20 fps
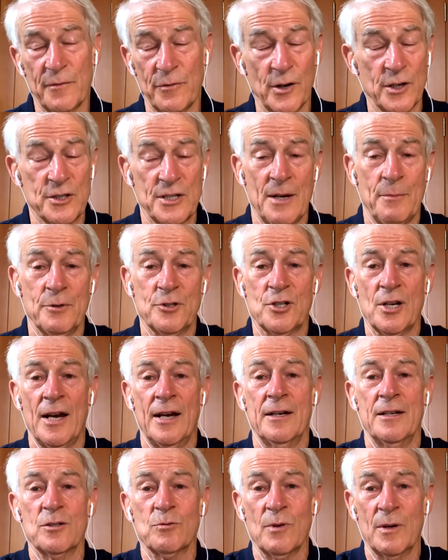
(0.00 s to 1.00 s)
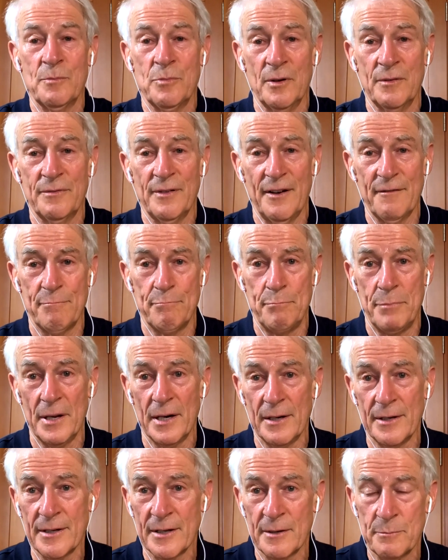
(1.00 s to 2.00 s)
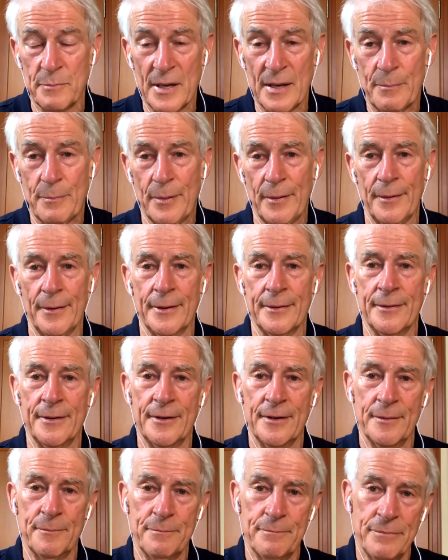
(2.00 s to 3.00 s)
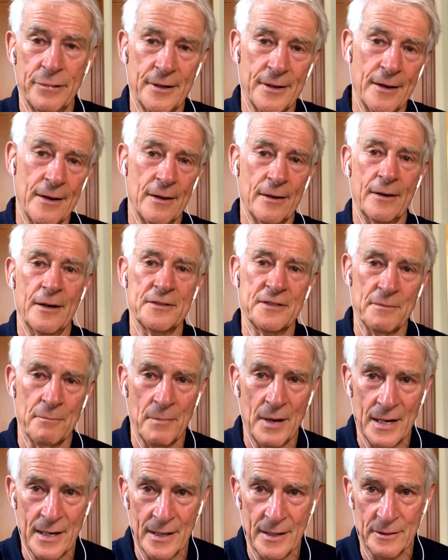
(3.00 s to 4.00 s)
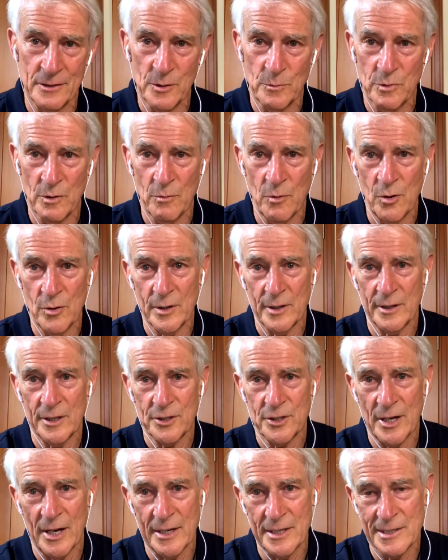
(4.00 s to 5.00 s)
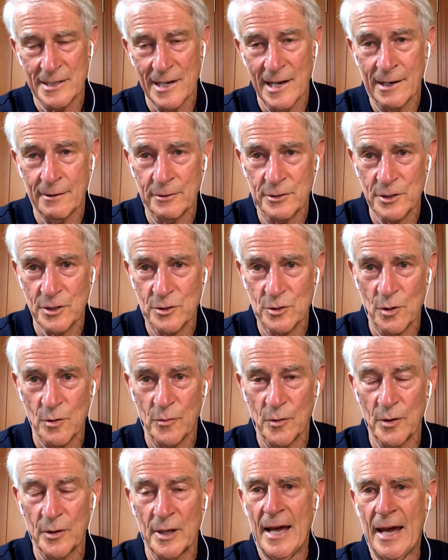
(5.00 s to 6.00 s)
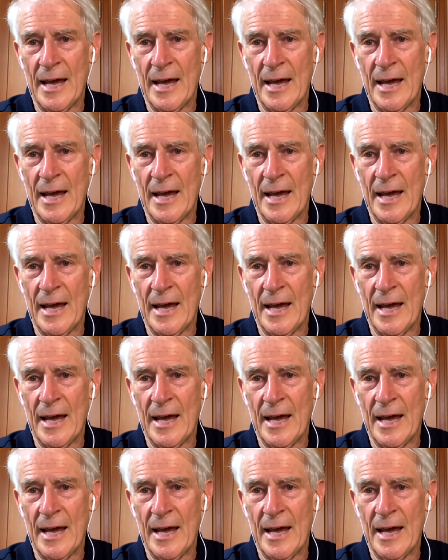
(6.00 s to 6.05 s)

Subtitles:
For example, China is 1.5 billion people, and they're putting all kinds of money into promoting the Chinese language and so forth.